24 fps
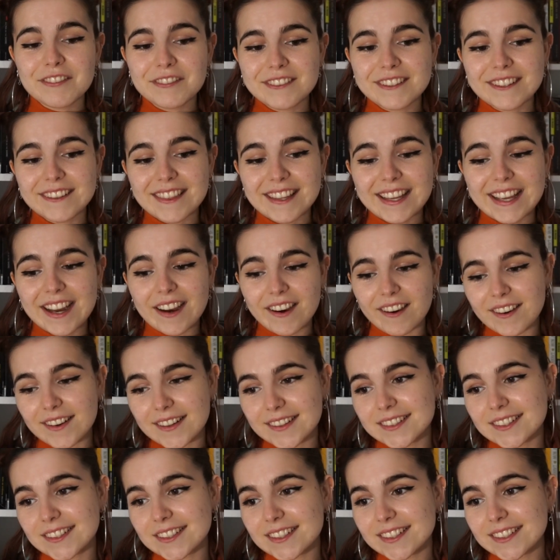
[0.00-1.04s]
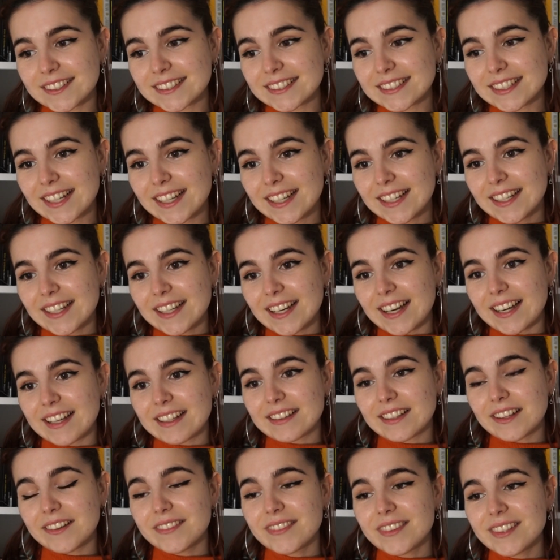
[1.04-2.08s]
the characters. I
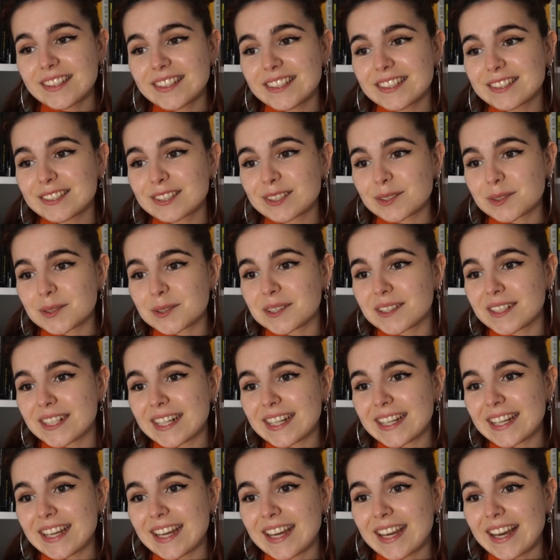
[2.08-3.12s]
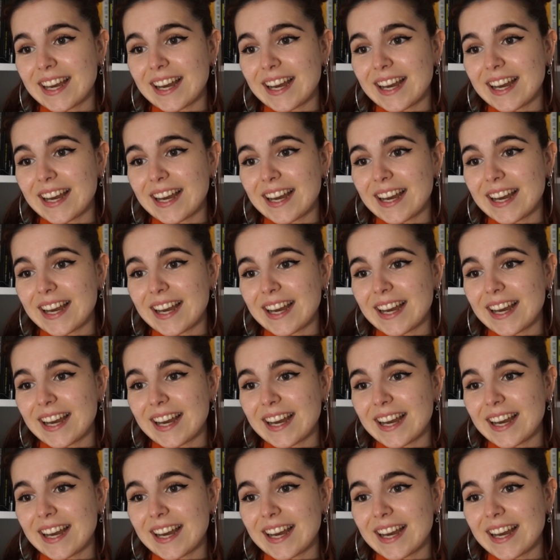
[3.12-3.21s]
loved the story.